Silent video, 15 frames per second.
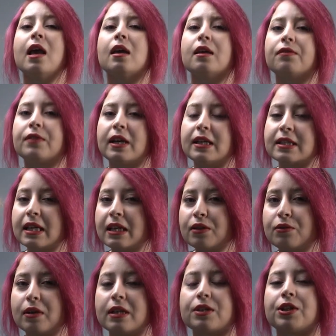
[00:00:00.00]
If there's any
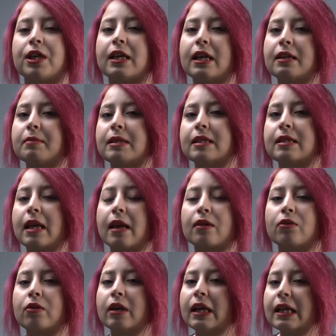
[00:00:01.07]
question, any mistake,
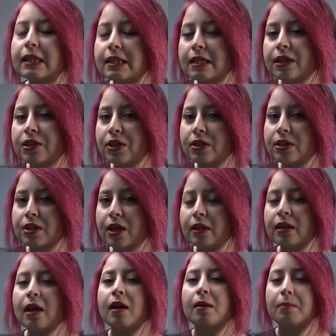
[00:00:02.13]
or any suggestion,
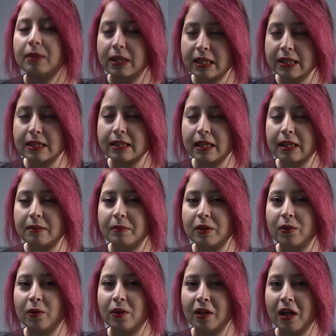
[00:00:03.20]
please let me
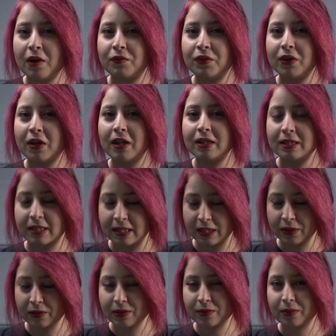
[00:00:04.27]
know. Love you all. See
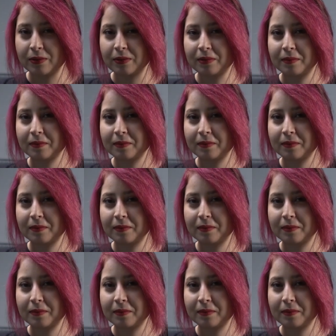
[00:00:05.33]
you soon.